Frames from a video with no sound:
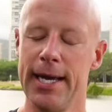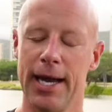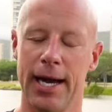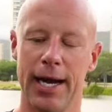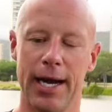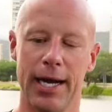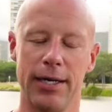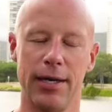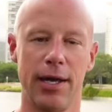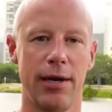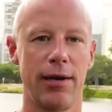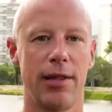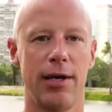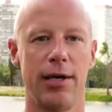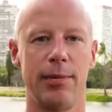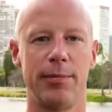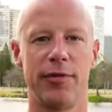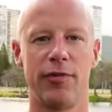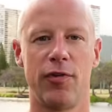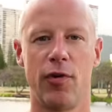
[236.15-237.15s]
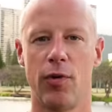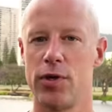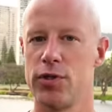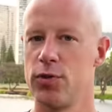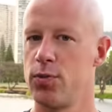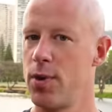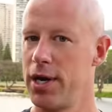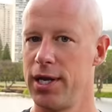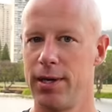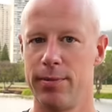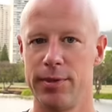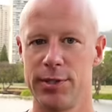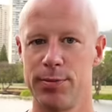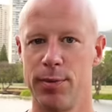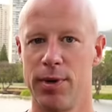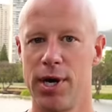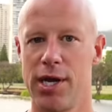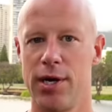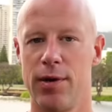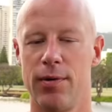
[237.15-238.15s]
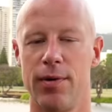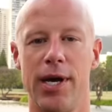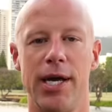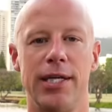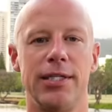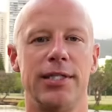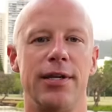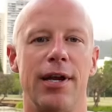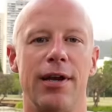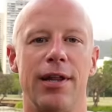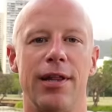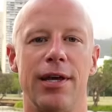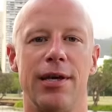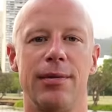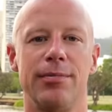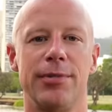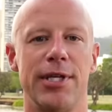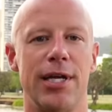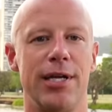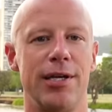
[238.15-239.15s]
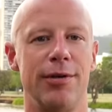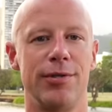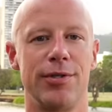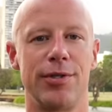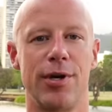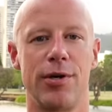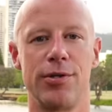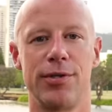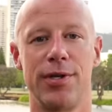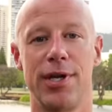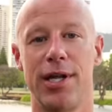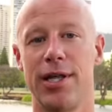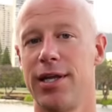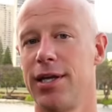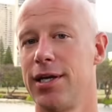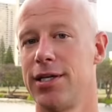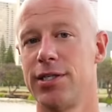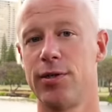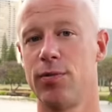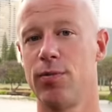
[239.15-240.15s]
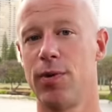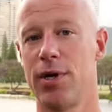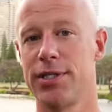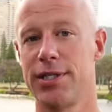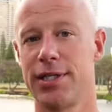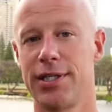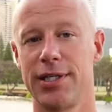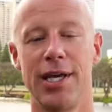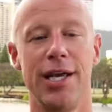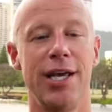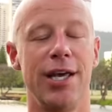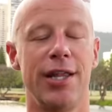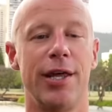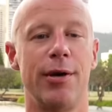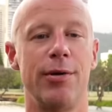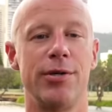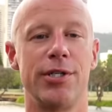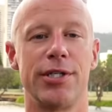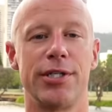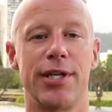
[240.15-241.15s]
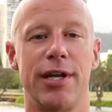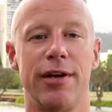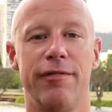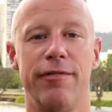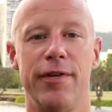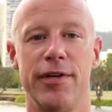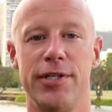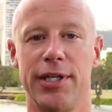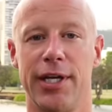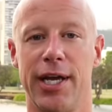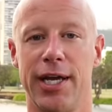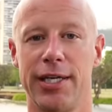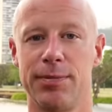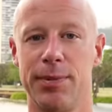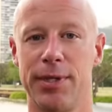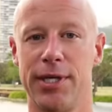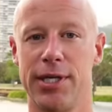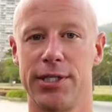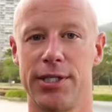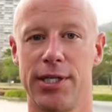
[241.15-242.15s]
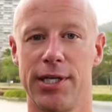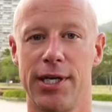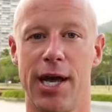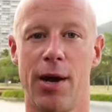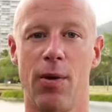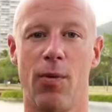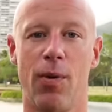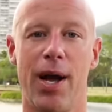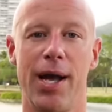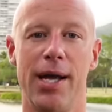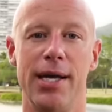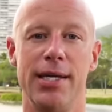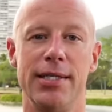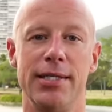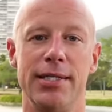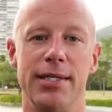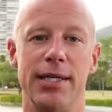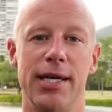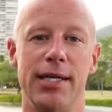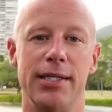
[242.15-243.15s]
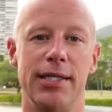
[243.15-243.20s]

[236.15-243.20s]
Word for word: Uh, none of them, of course, read him his Miranda rights. None of them said he was charged with anything because he wasn't. They were just on a fishing expedition. Now, why is the